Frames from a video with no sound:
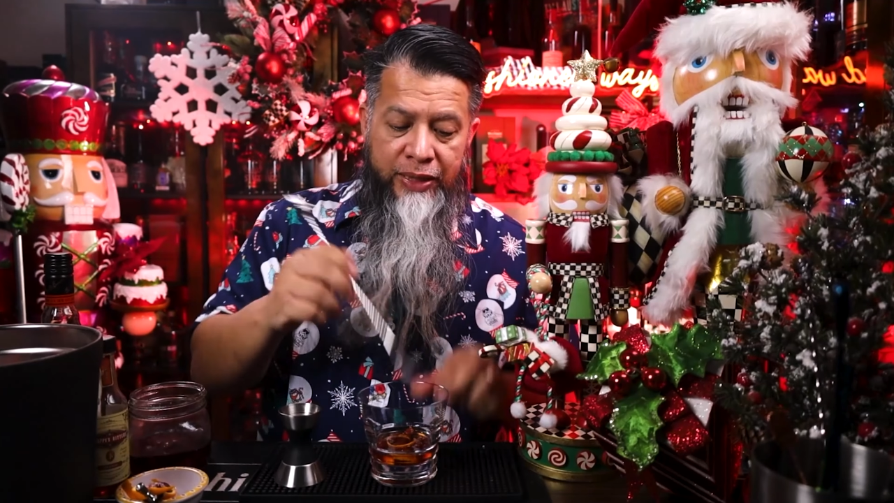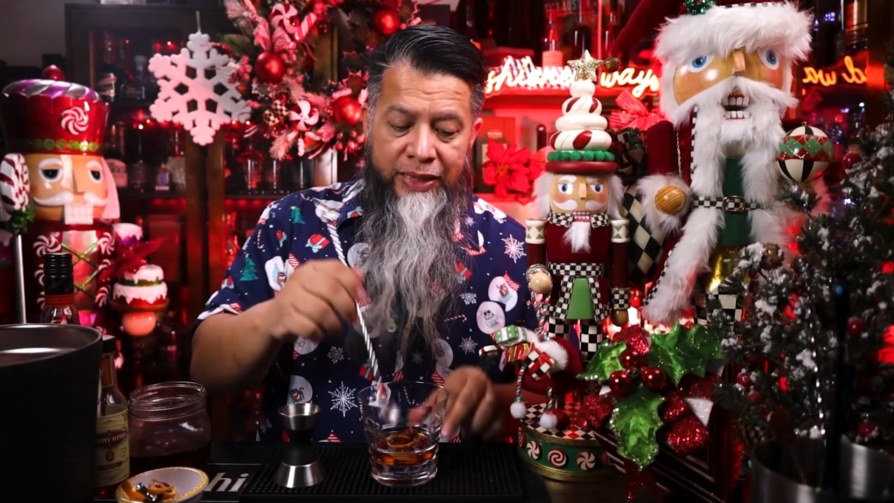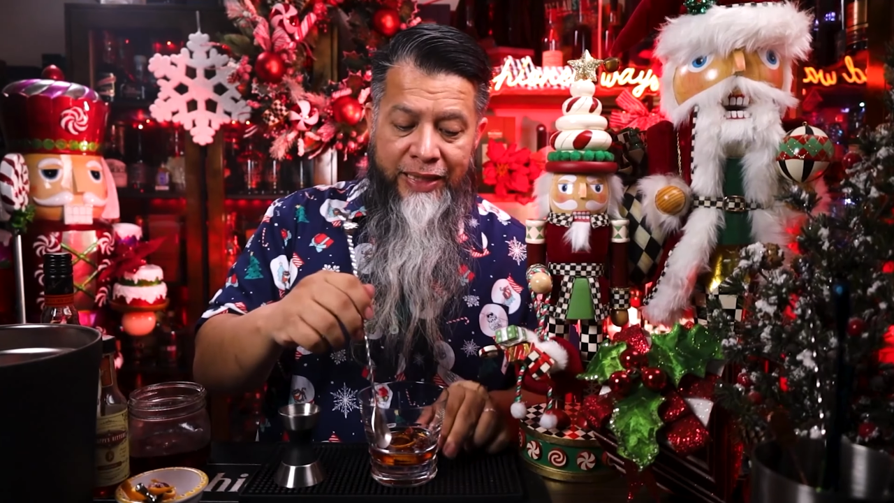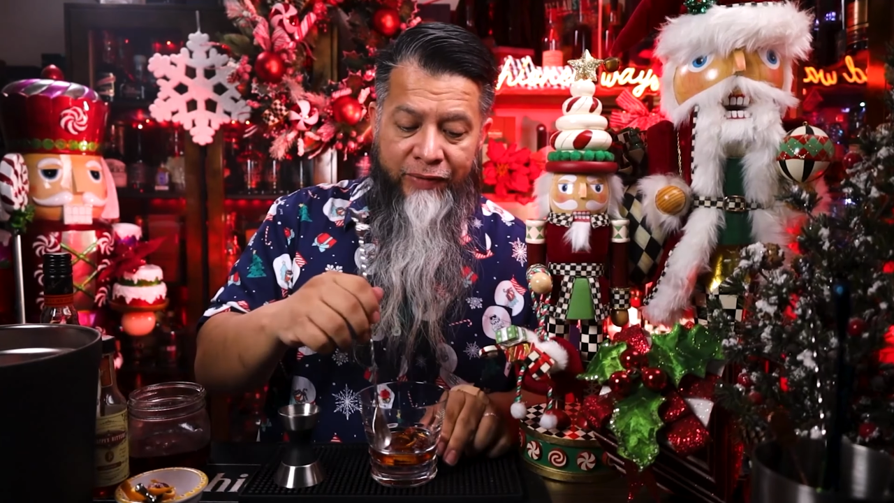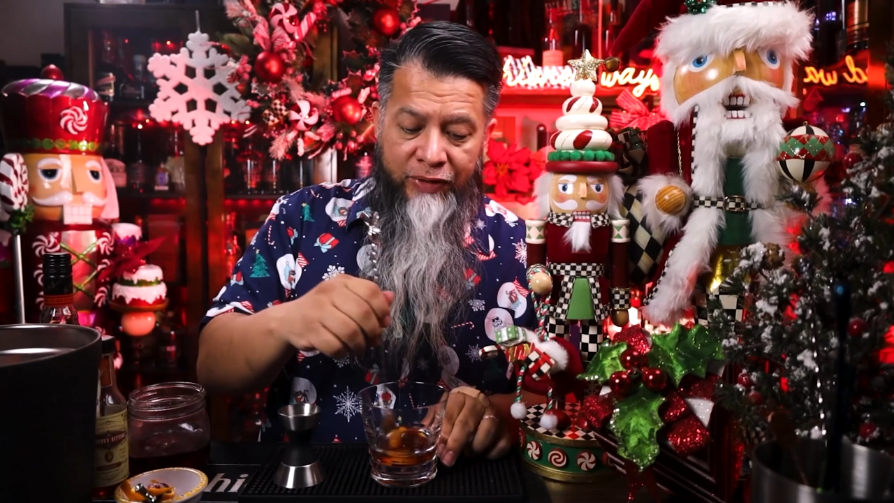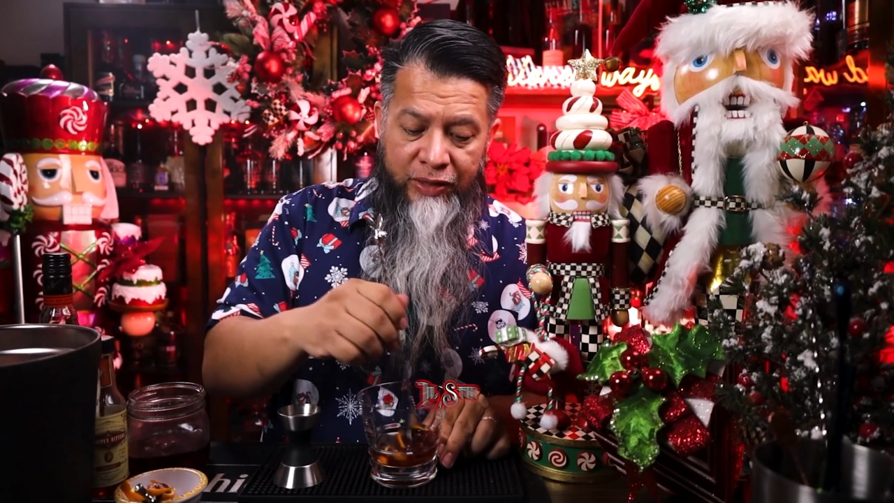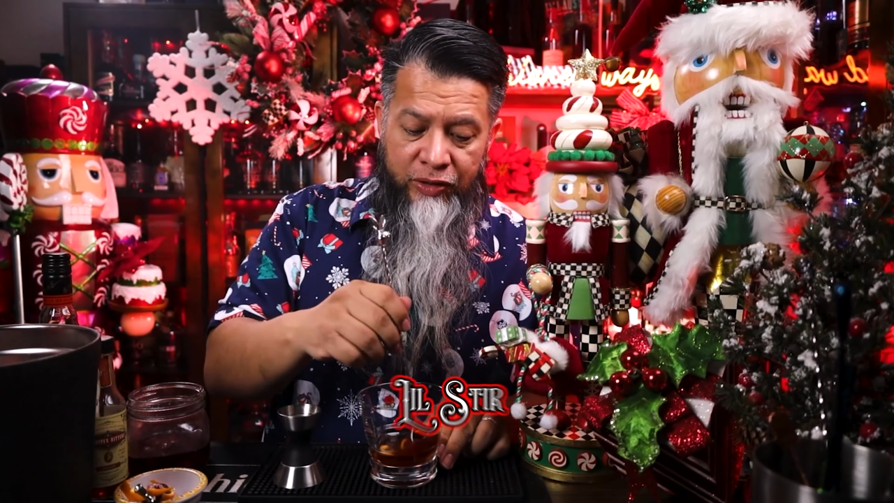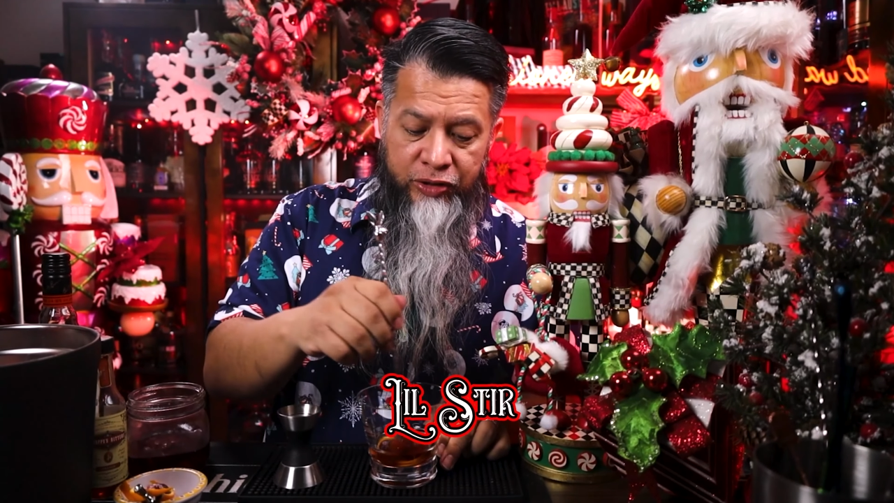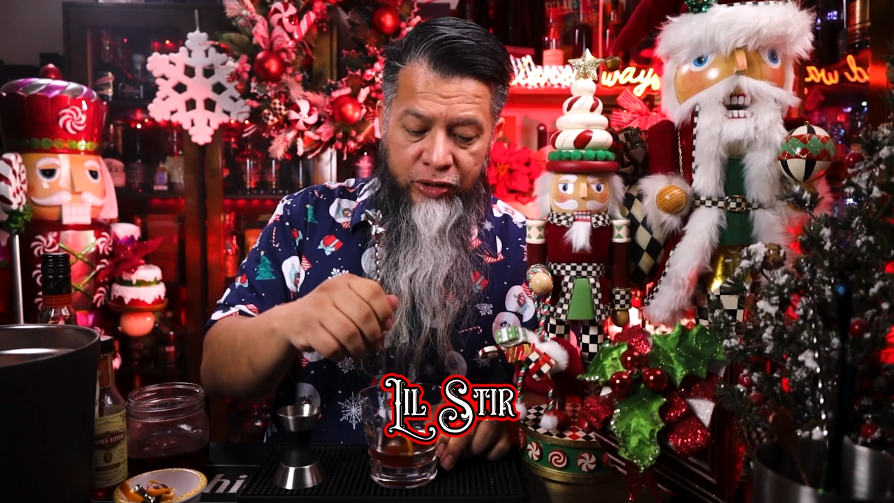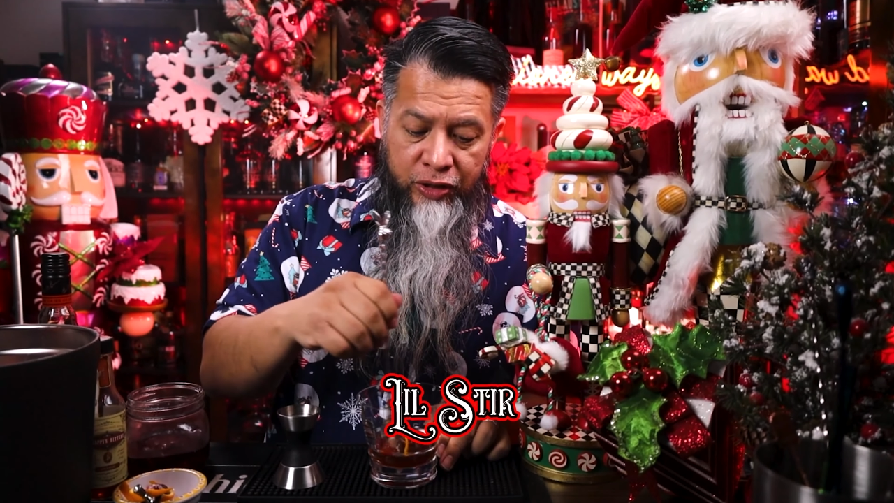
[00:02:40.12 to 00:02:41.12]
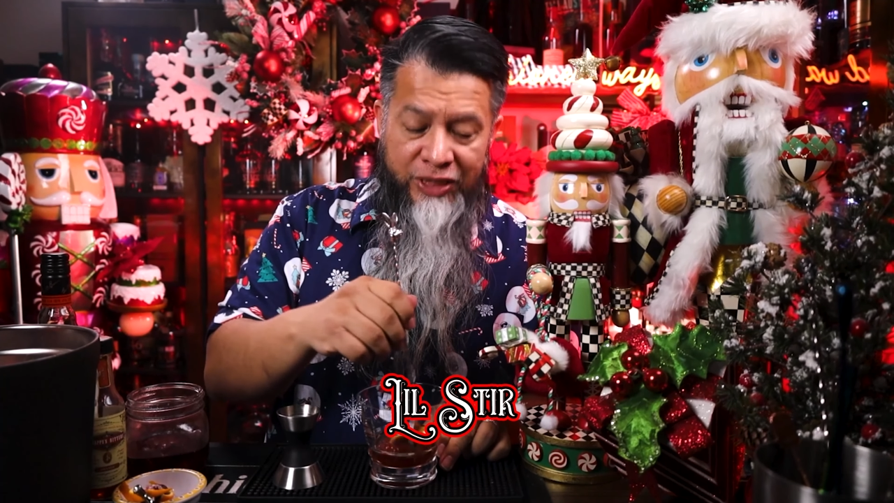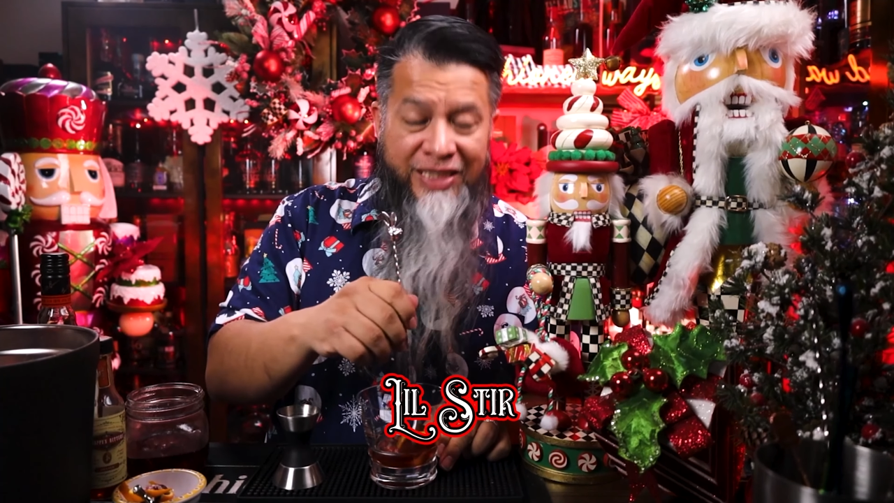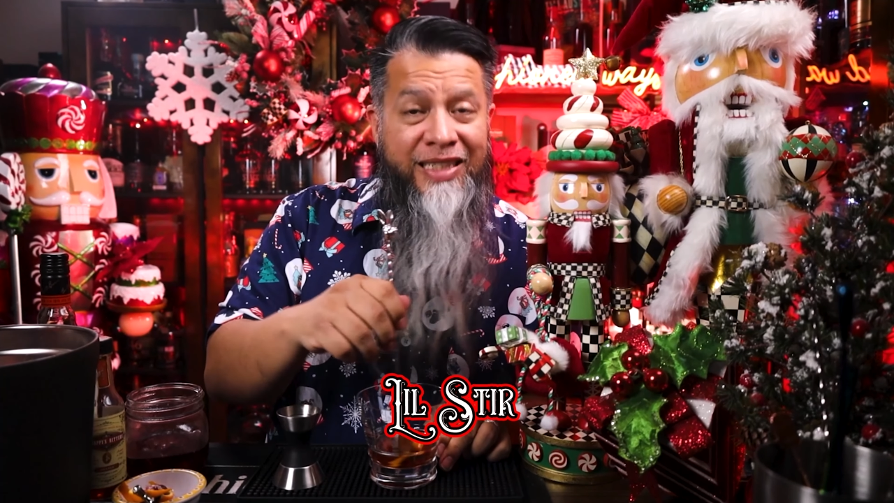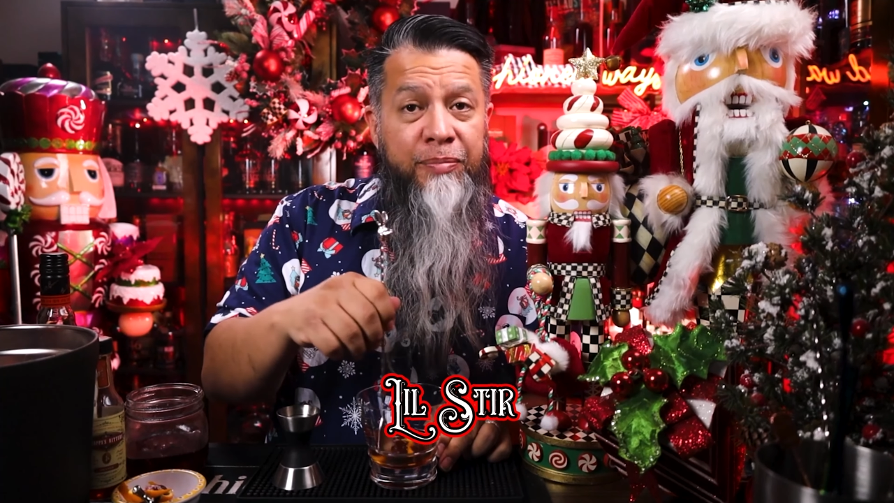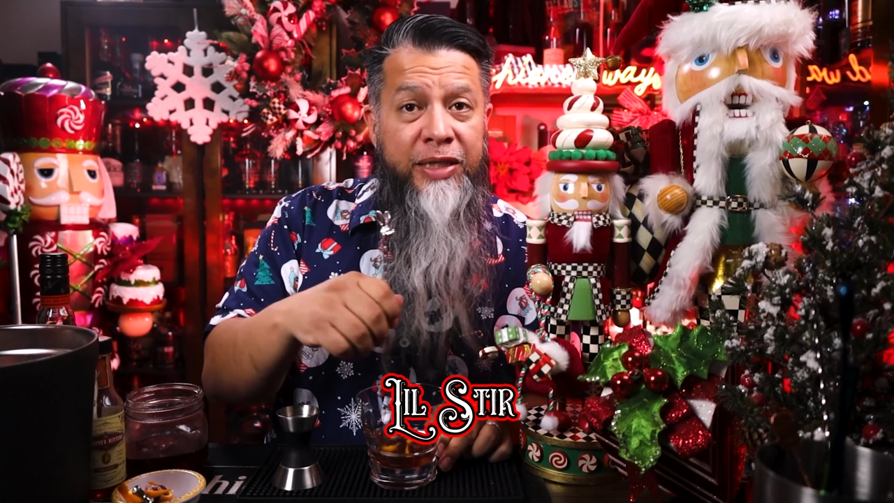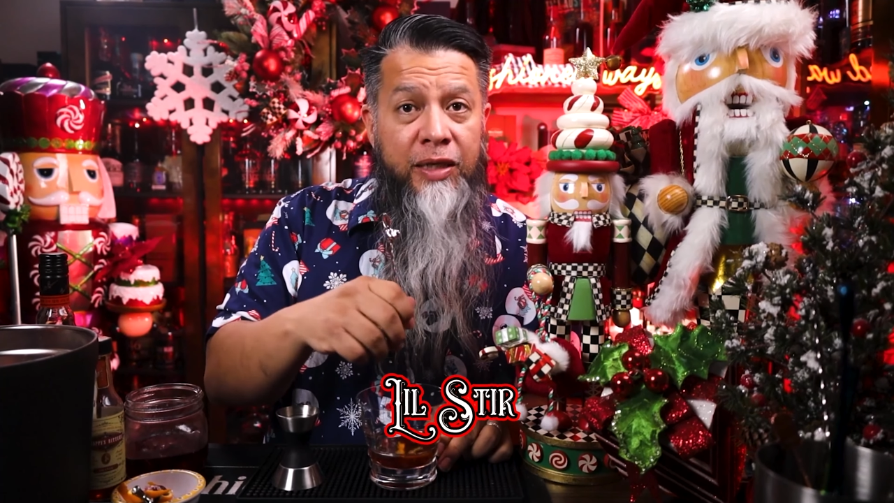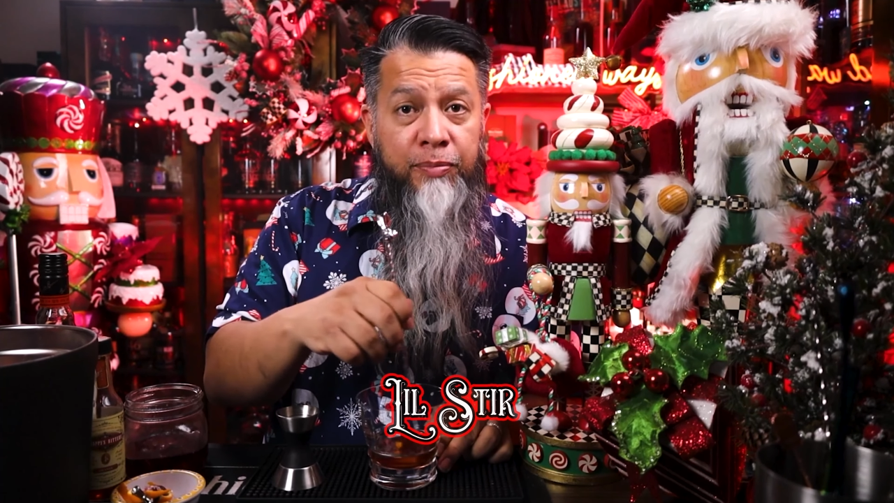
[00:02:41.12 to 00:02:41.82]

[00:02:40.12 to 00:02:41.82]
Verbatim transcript: give it a little stir just to mix it